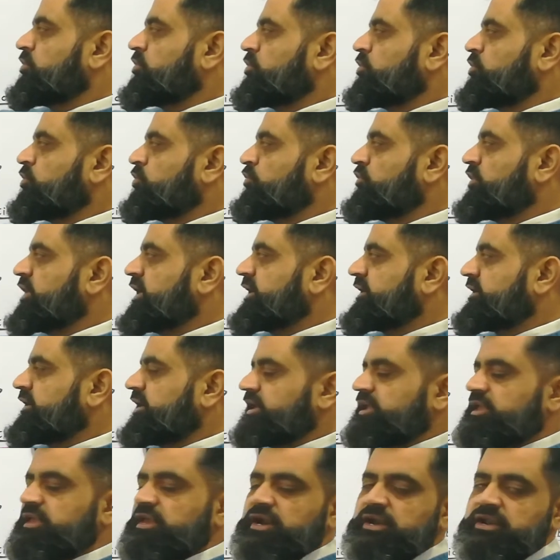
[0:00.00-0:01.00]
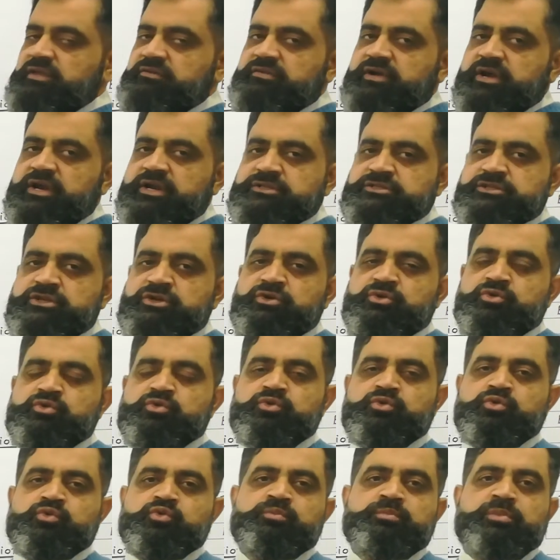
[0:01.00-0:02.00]
When trachea divides
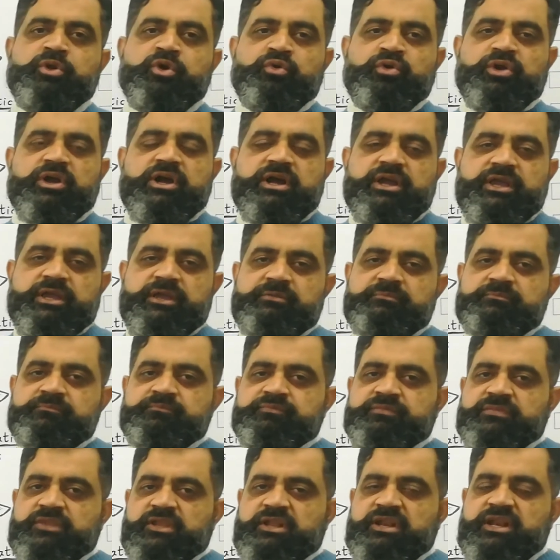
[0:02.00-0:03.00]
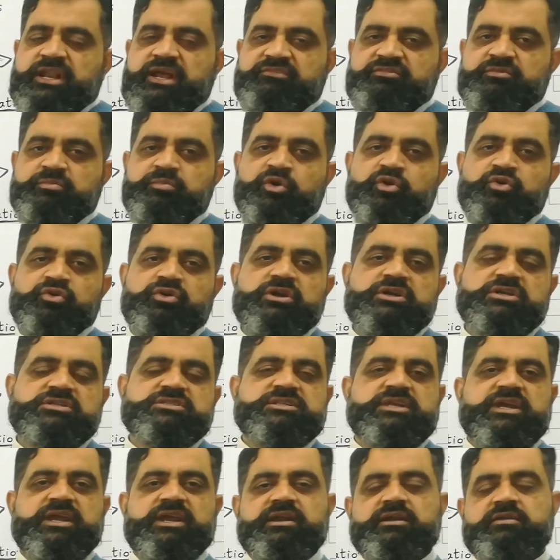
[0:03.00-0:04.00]
into two bronchi, left
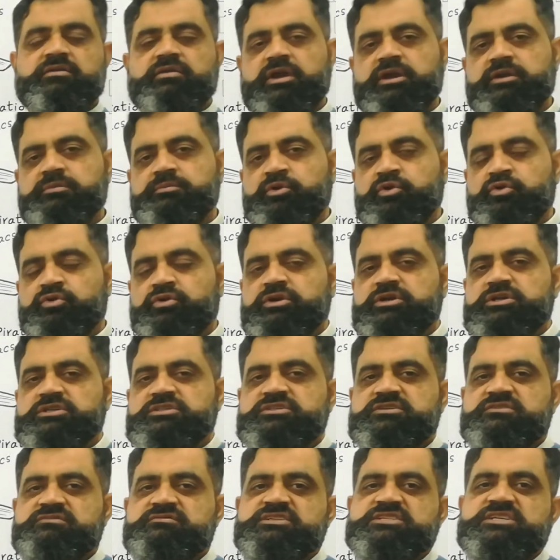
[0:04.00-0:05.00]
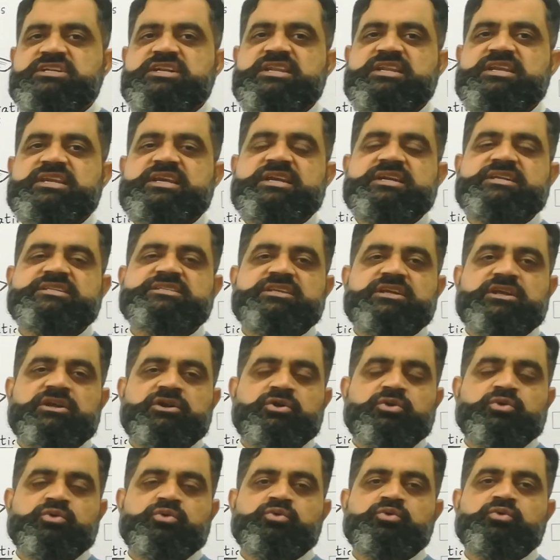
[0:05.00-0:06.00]
bronchus and right bronchus which leads
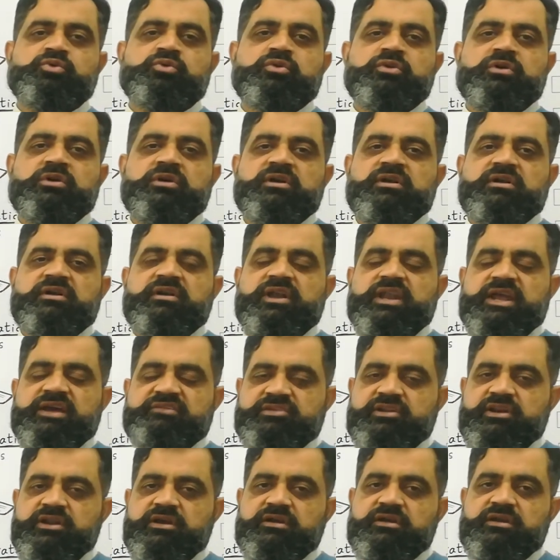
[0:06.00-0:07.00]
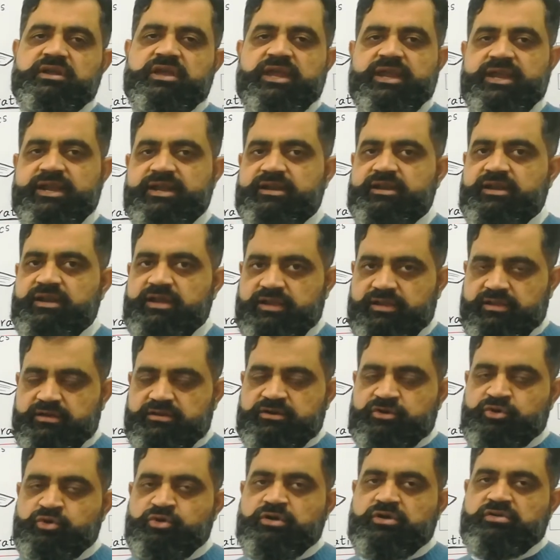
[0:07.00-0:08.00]
into left lung and lung,
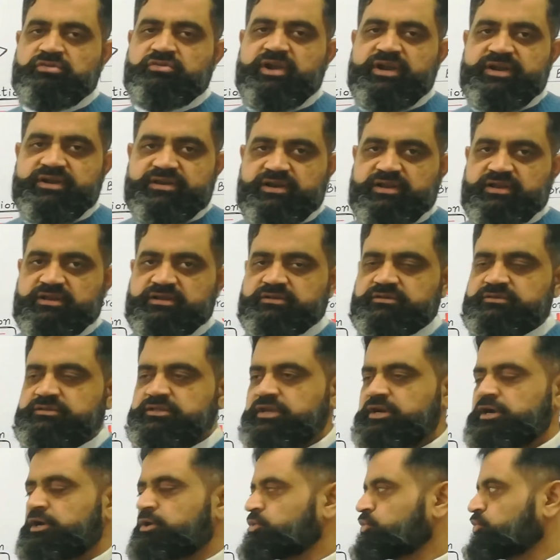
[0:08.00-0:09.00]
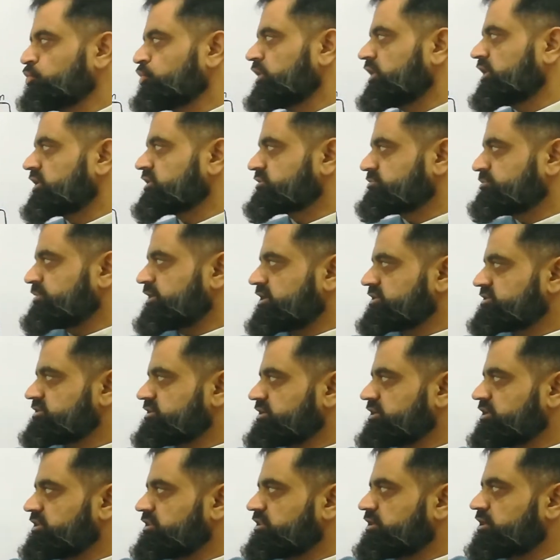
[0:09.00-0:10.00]
right lung. There are two lungs
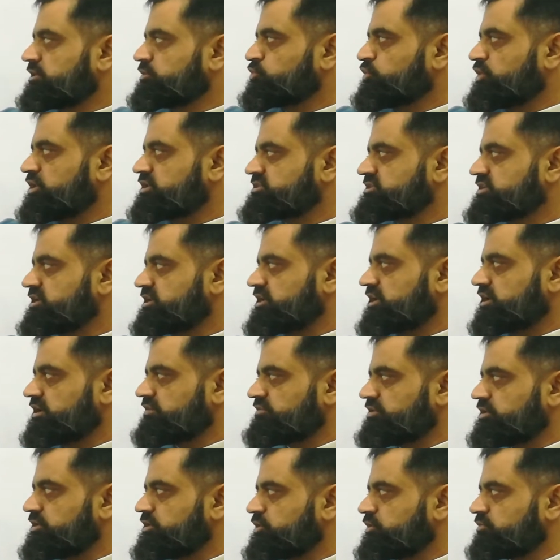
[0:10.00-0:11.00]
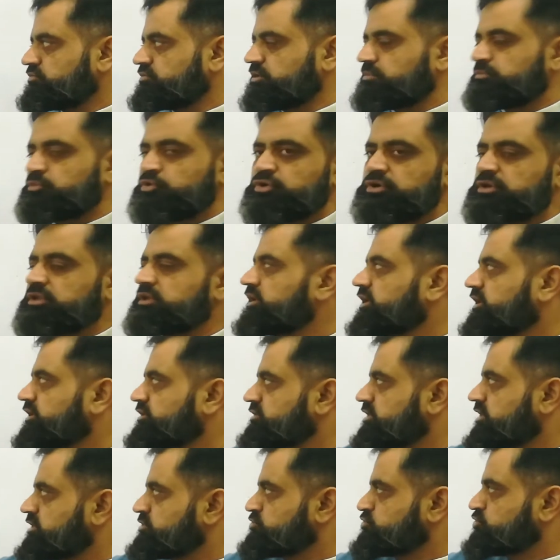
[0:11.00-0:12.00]
present in the thoracic cavity of the body.
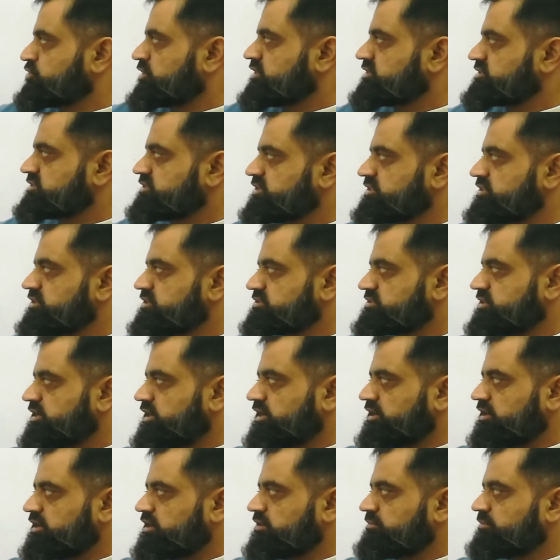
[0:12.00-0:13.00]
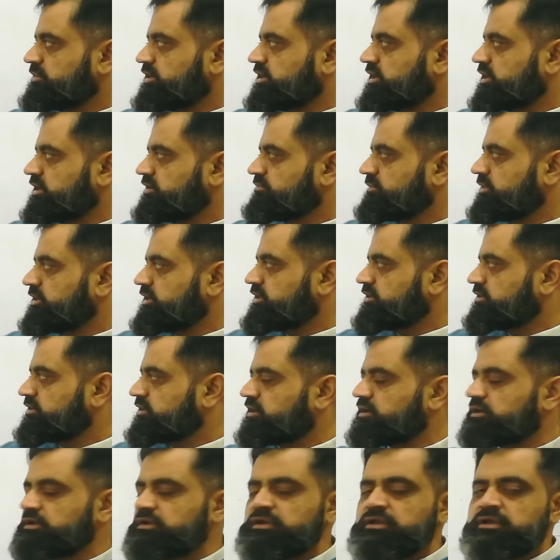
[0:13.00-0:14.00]
As you can see in this diagram I have made in
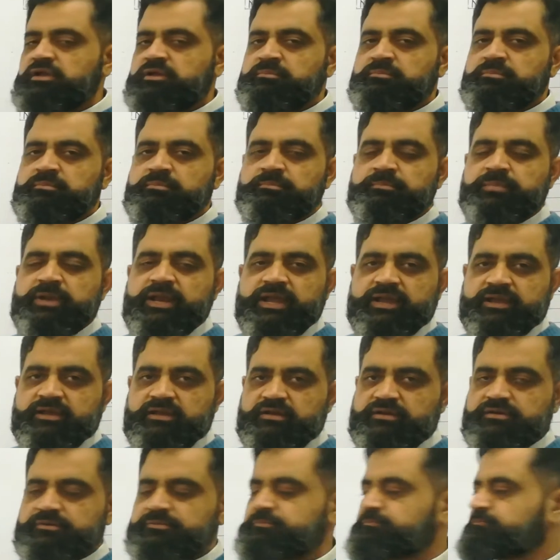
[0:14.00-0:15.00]
the black color.